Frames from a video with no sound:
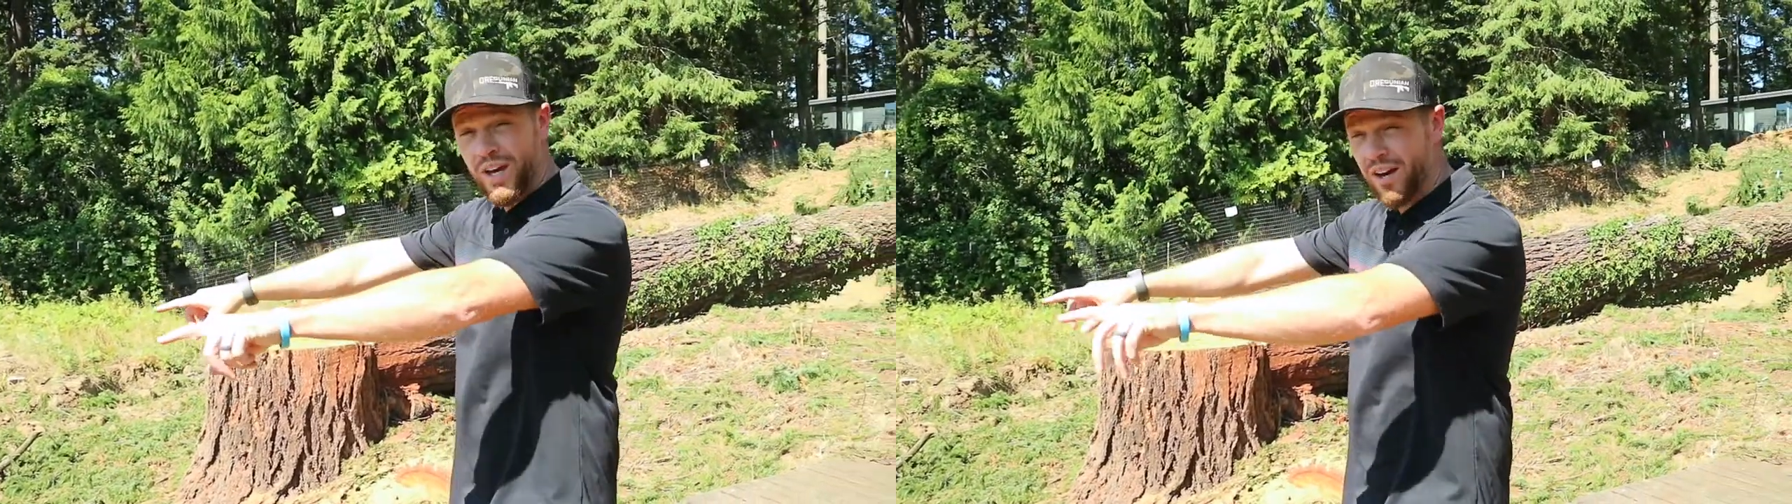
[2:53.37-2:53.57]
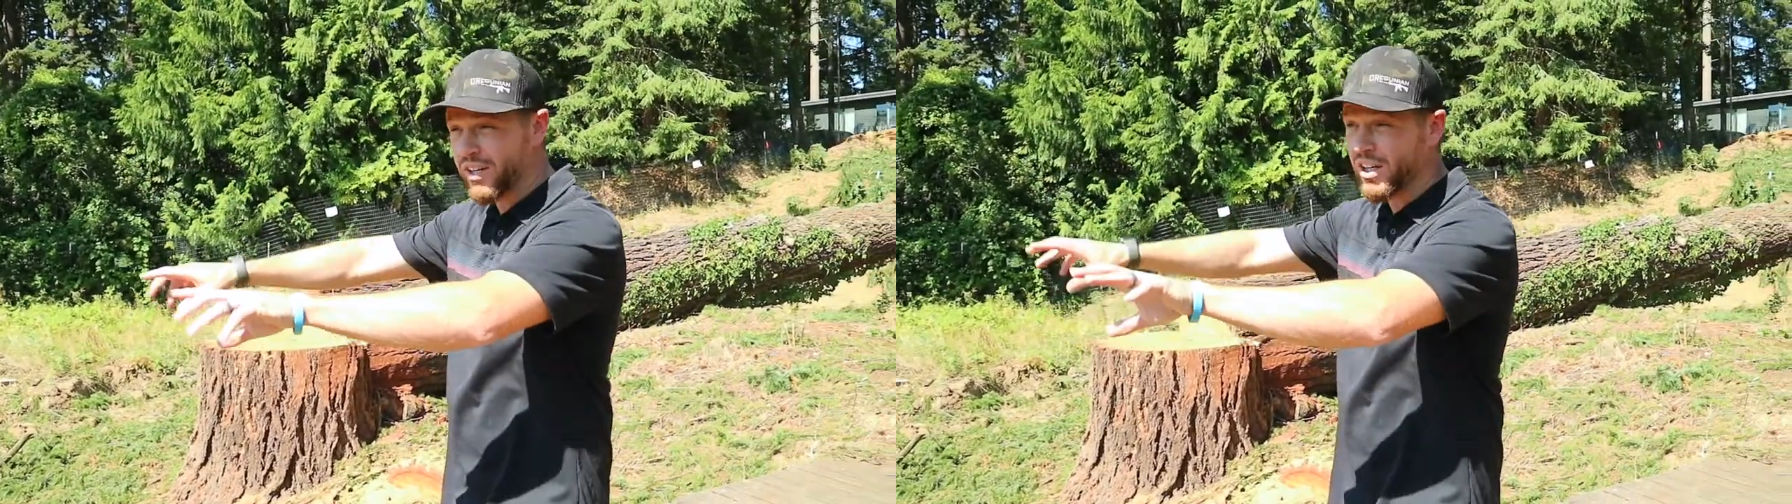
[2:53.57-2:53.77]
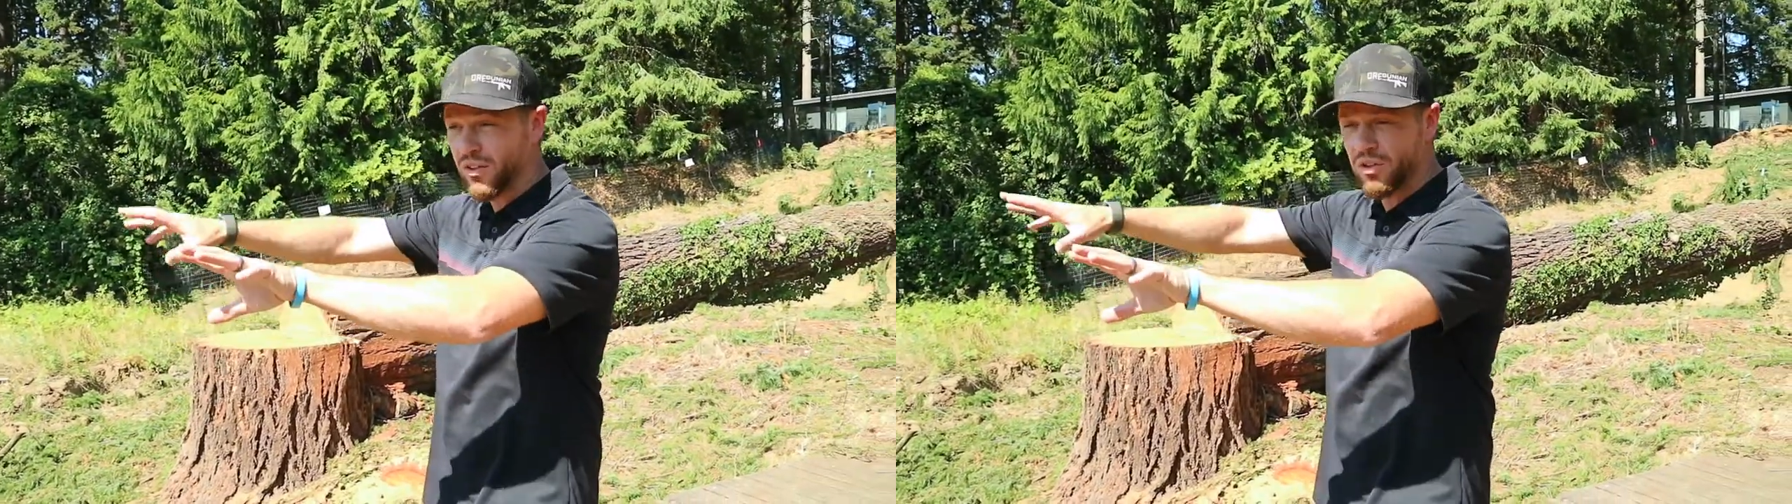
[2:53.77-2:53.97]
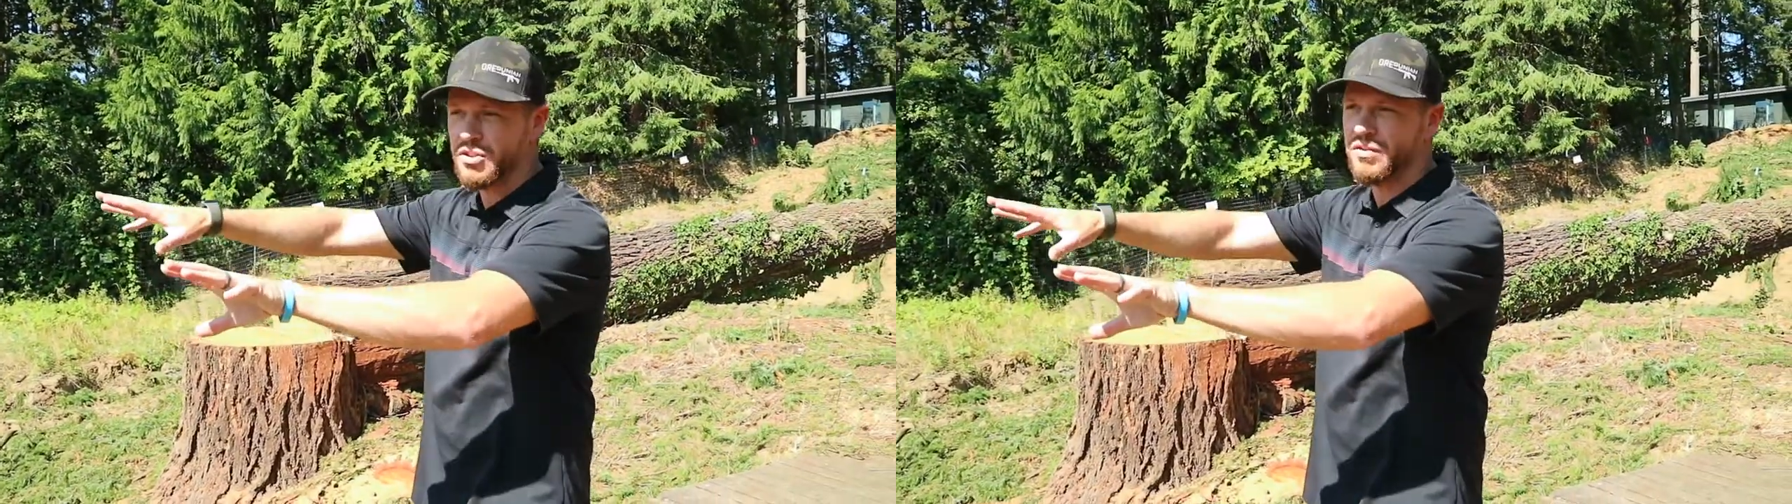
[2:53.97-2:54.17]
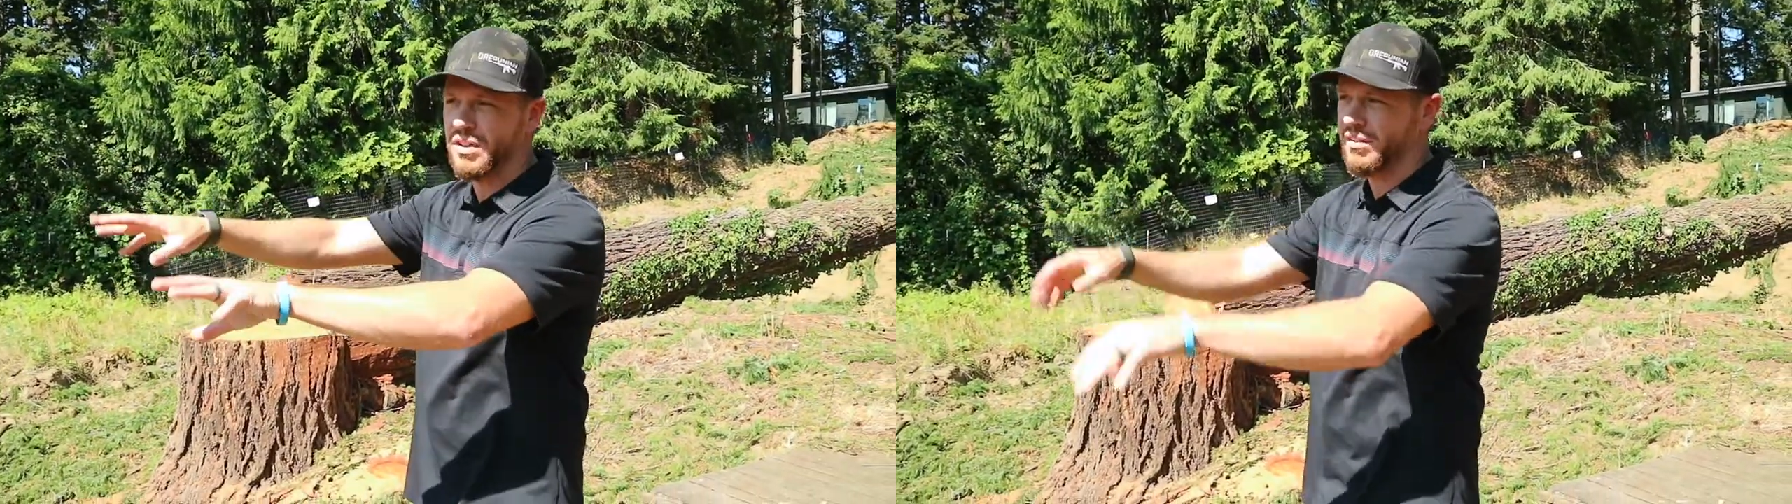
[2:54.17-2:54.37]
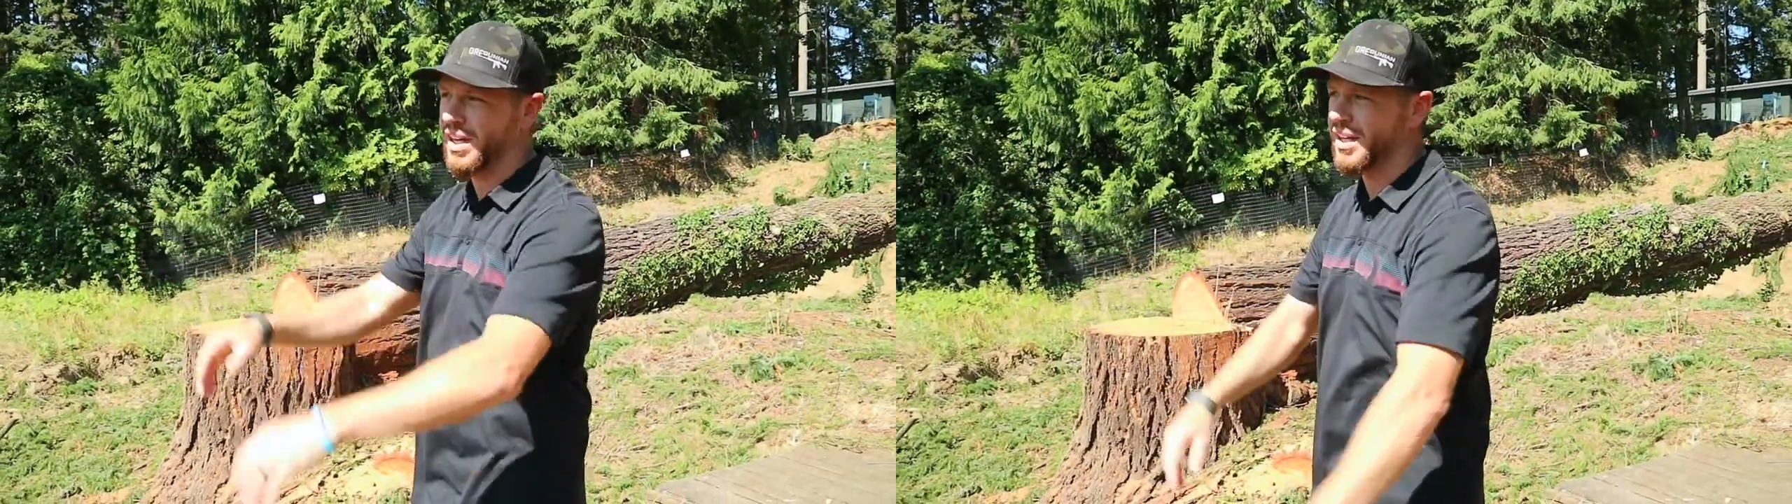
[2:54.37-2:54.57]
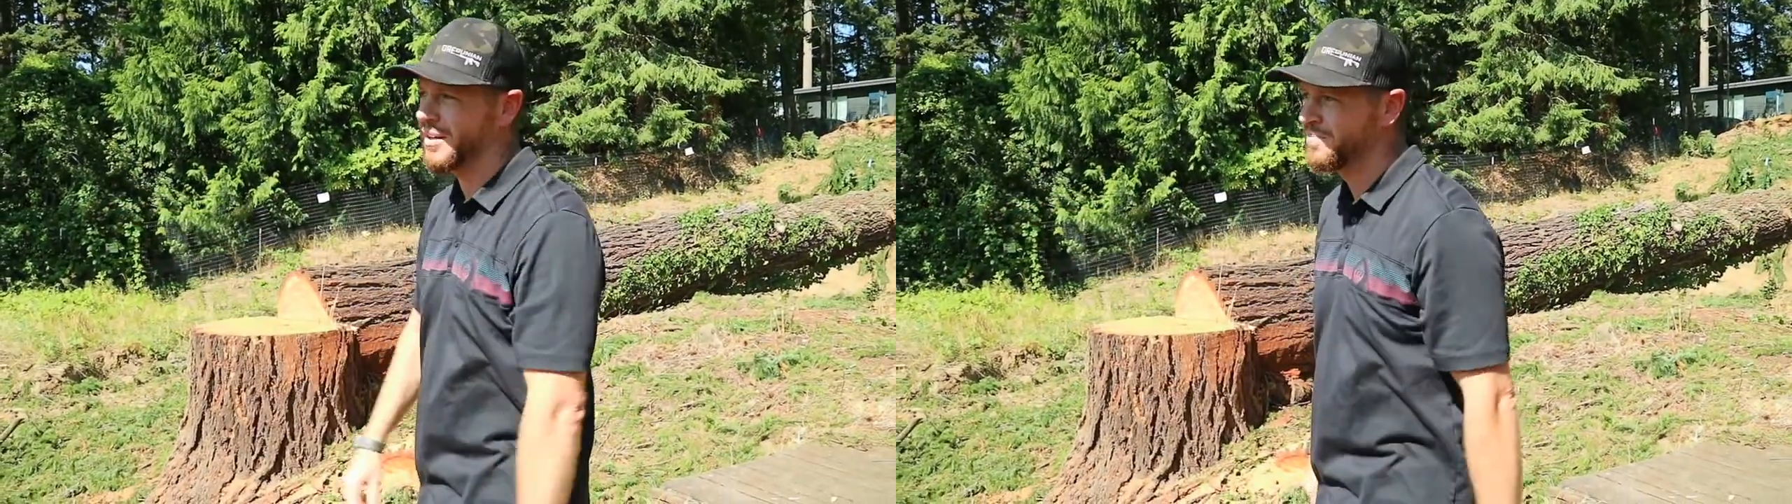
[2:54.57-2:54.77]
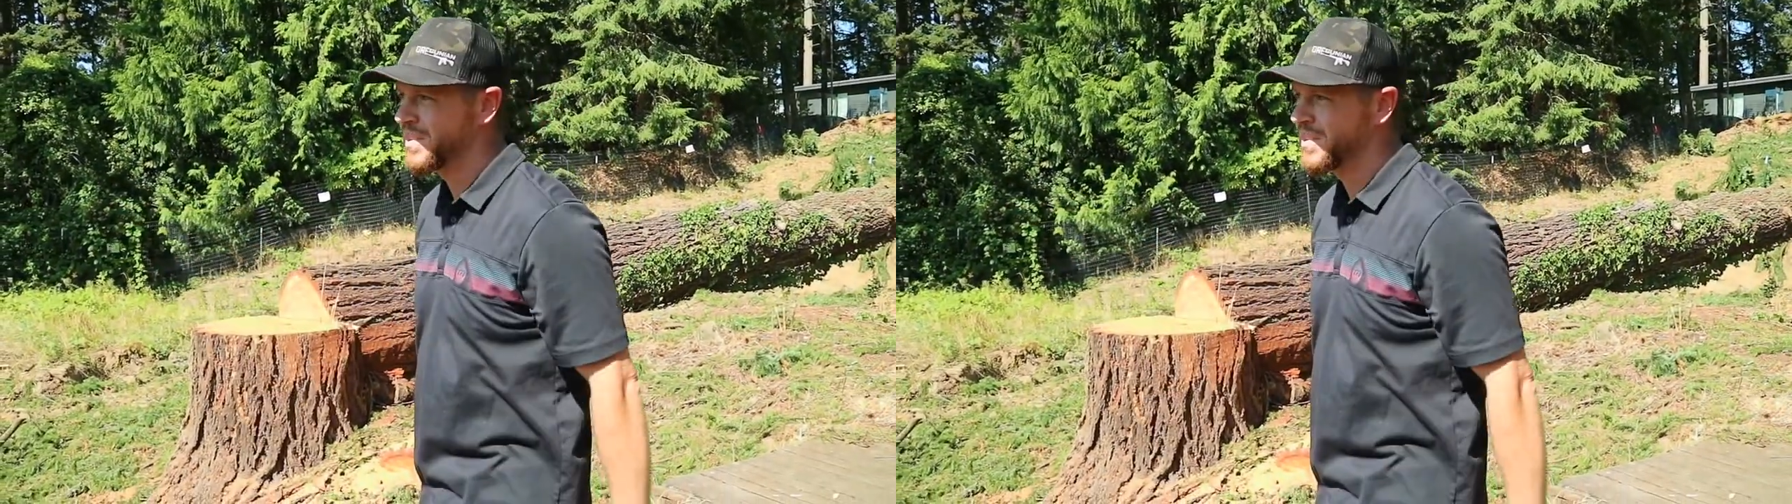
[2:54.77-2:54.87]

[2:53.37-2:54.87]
down here that looks over the lake.